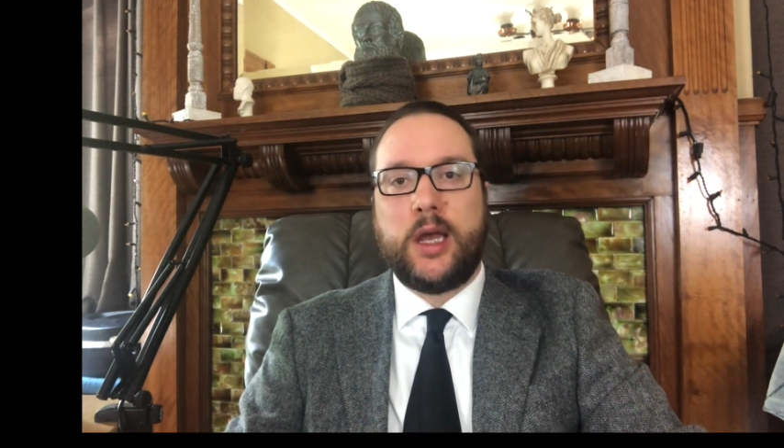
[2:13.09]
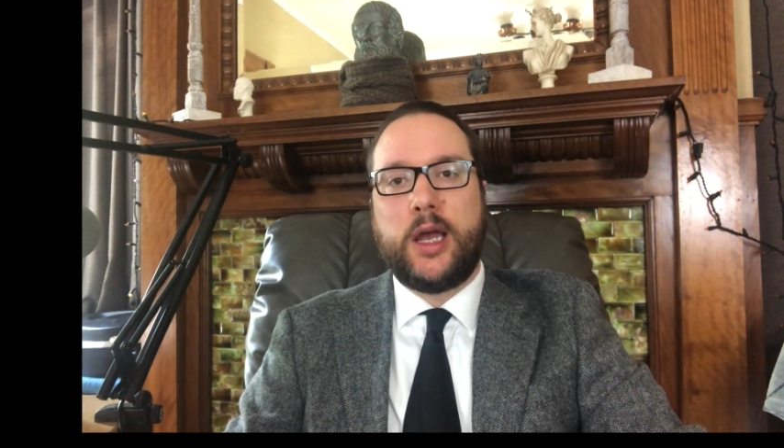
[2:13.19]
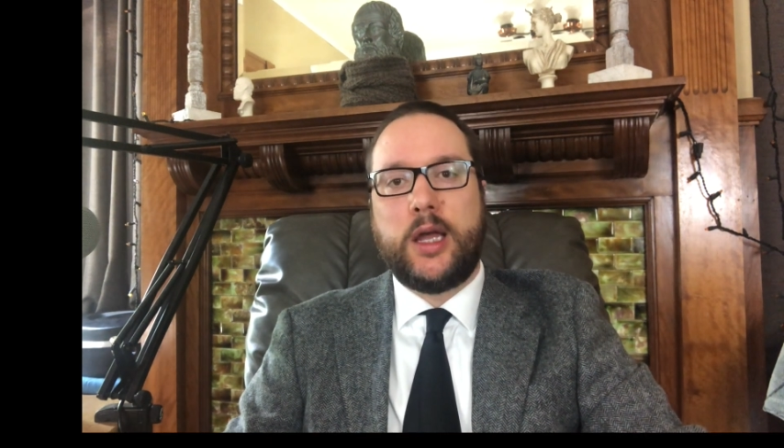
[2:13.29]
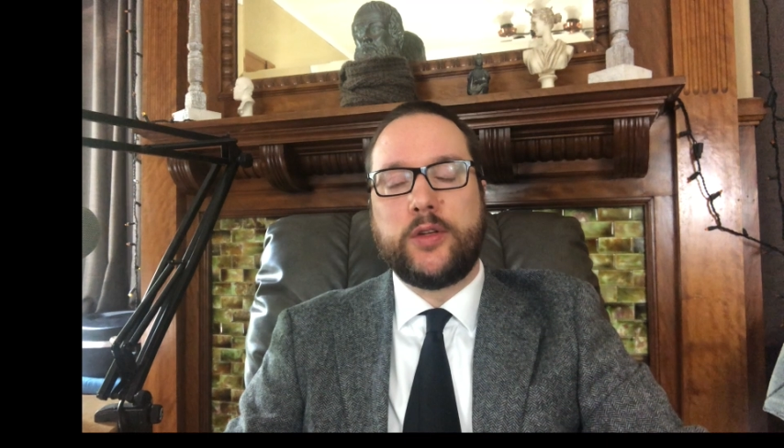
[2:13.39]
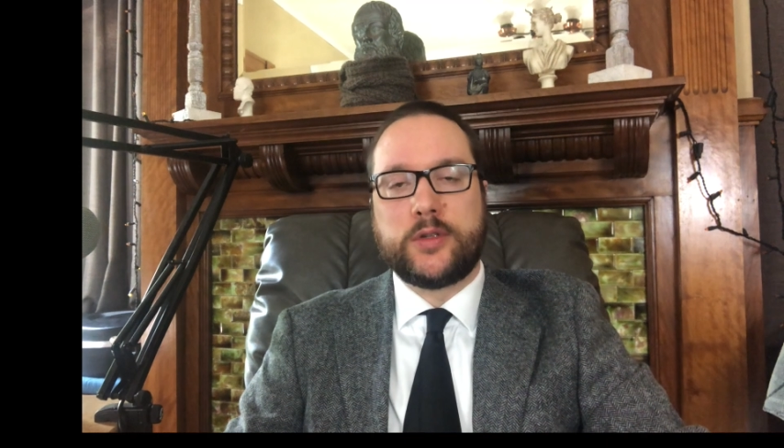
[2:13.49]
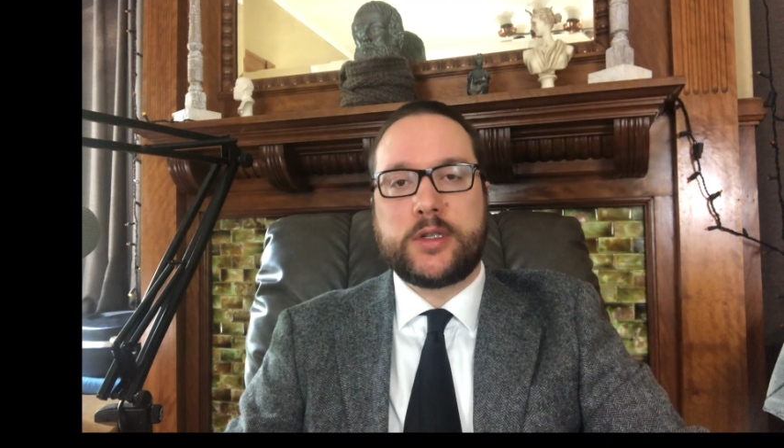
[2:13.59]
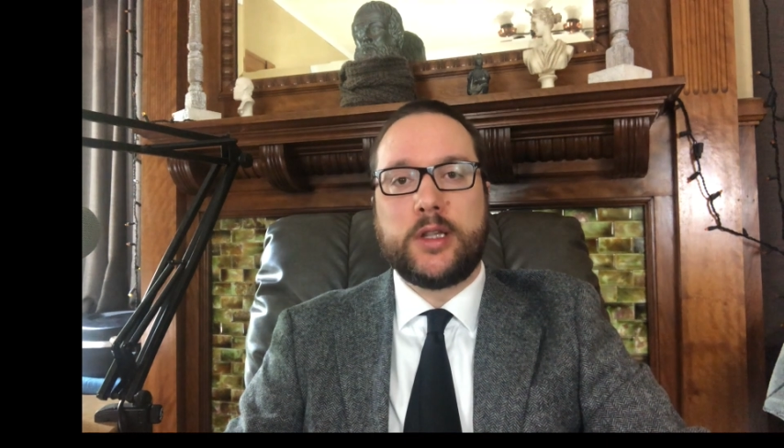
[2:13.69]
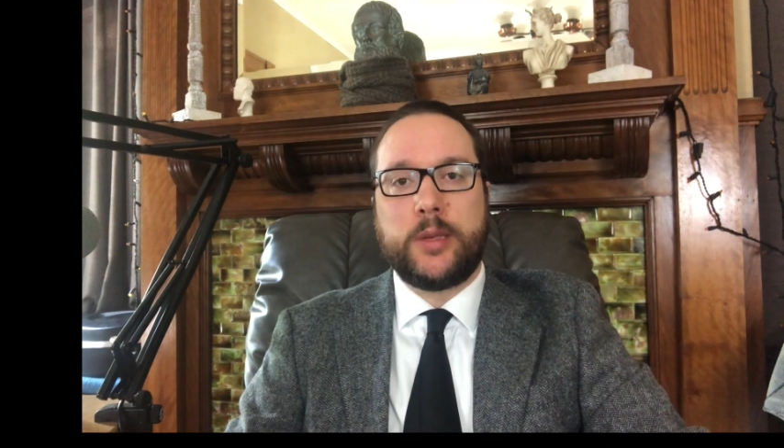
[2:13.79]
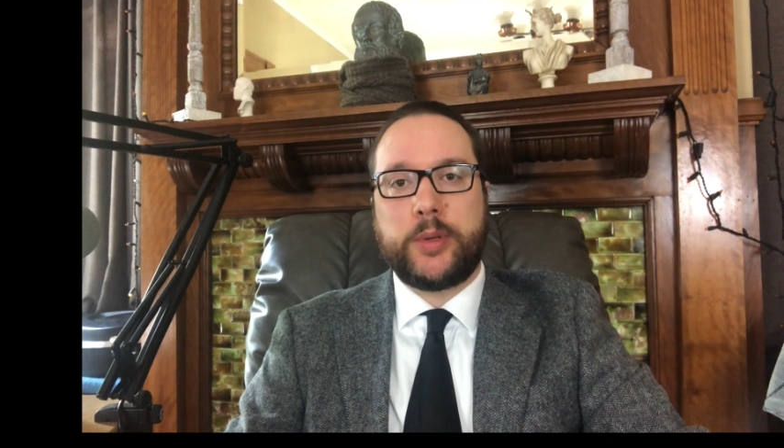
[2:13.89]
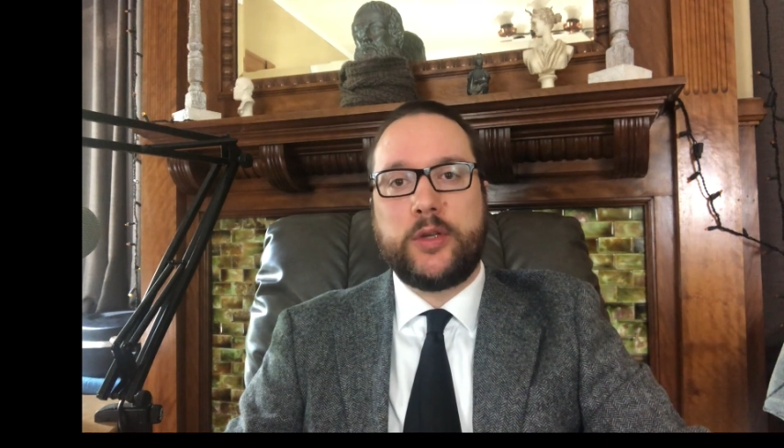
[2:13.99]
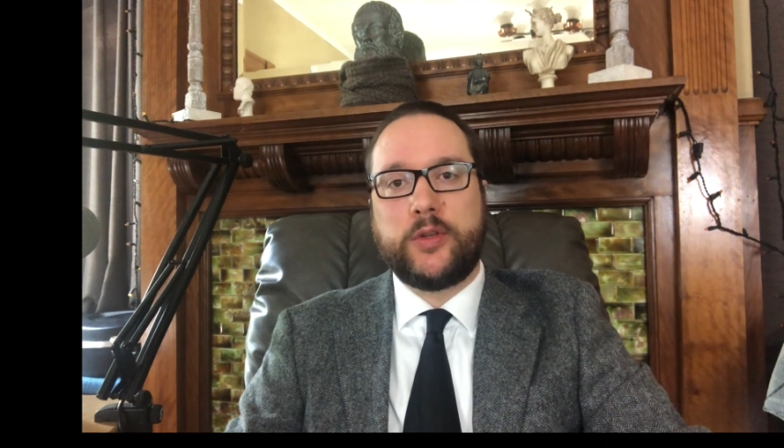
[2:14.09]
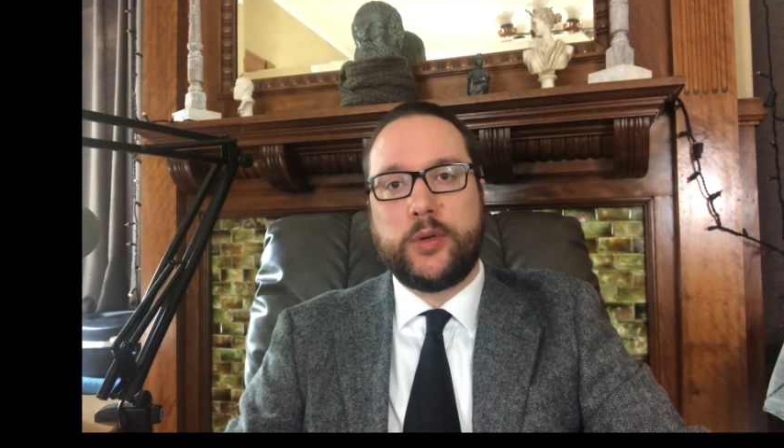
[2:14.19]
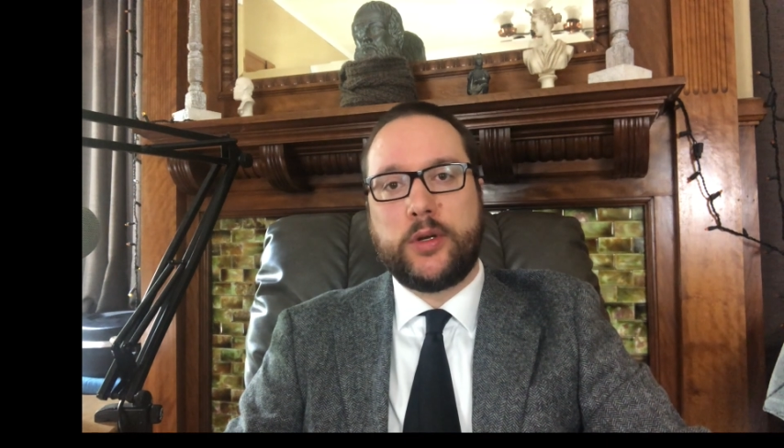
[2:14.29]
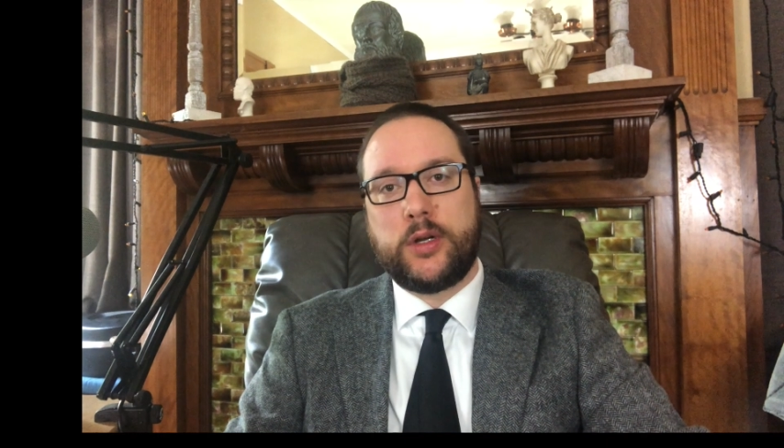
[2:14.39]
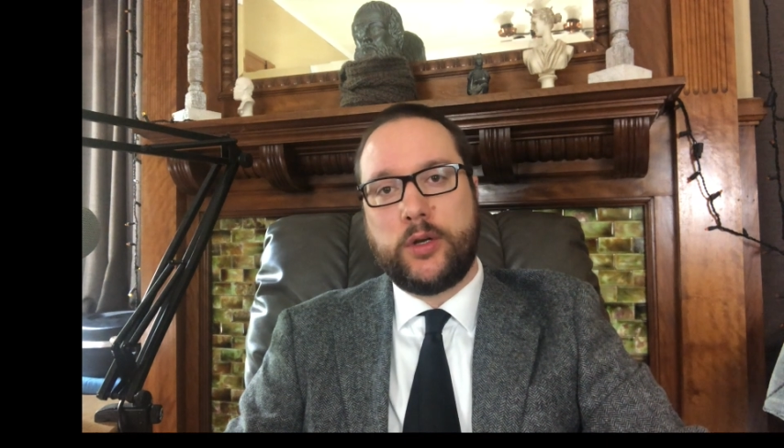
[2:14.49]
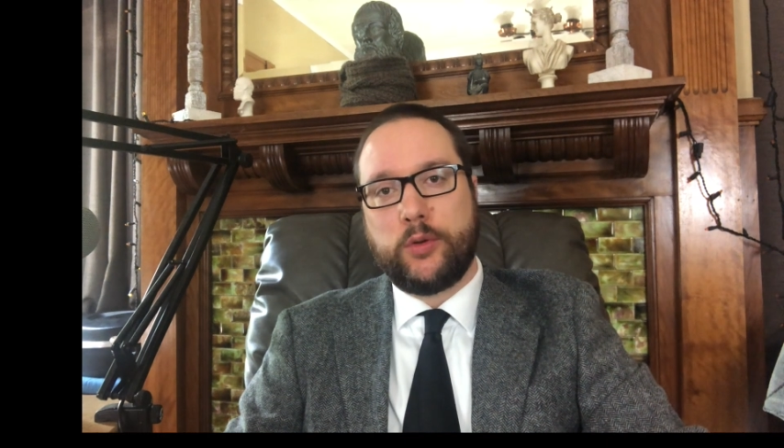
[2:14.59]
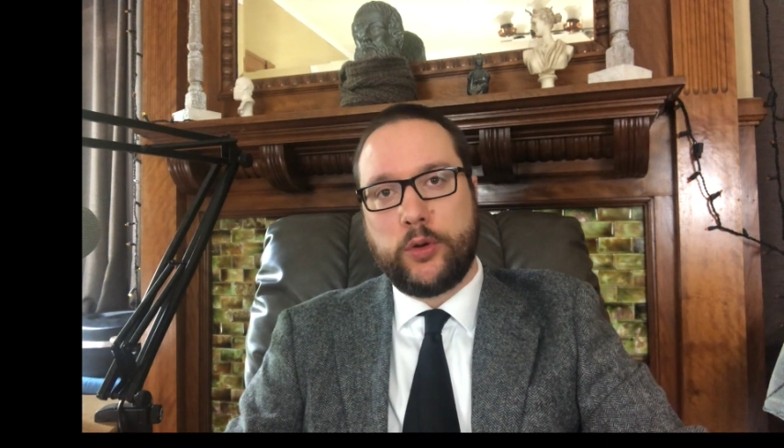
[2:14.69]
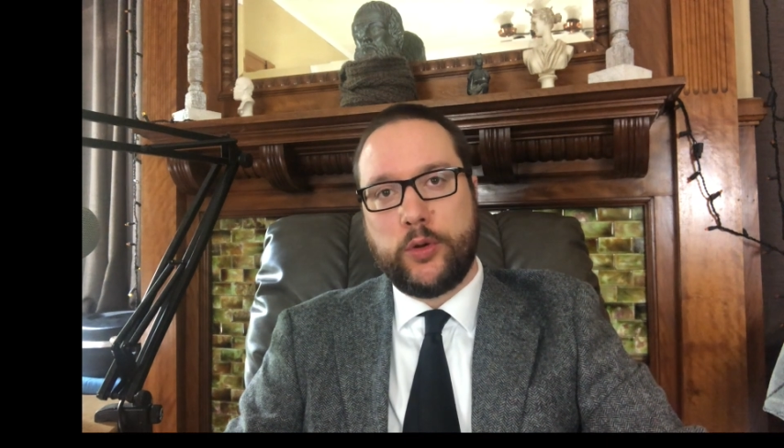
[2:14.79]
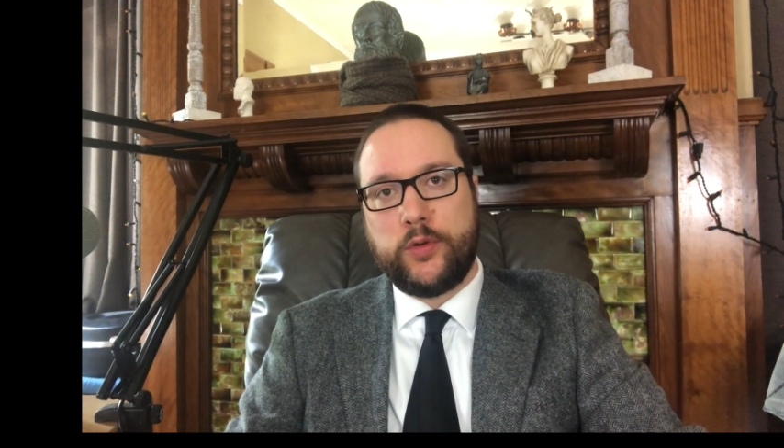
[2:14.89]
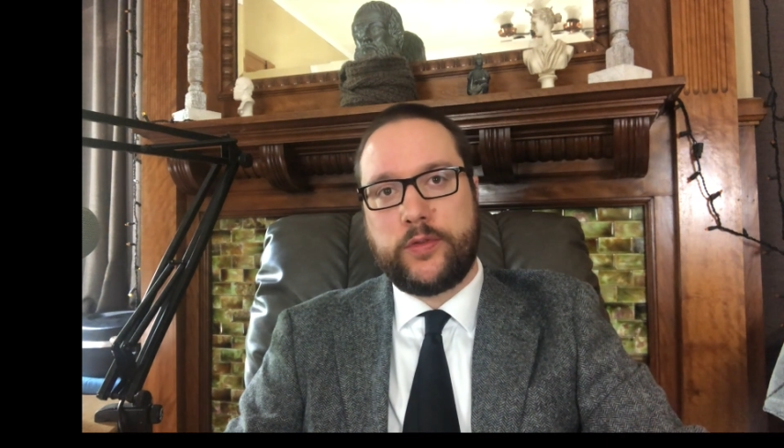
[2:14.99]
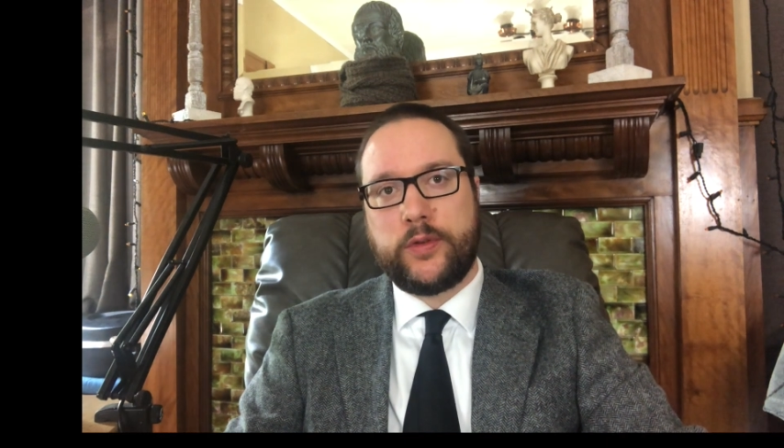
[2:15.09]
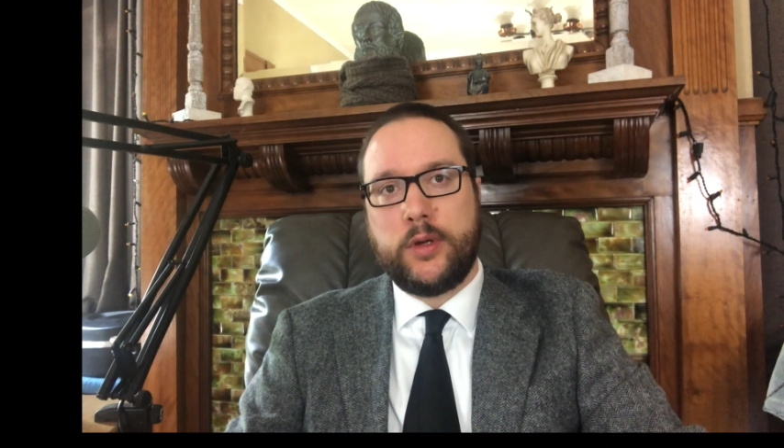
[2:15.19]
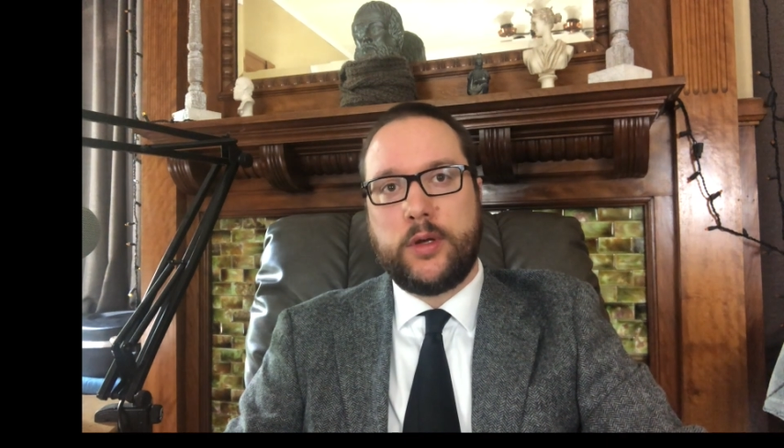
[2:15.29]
and you'll slip into a good groove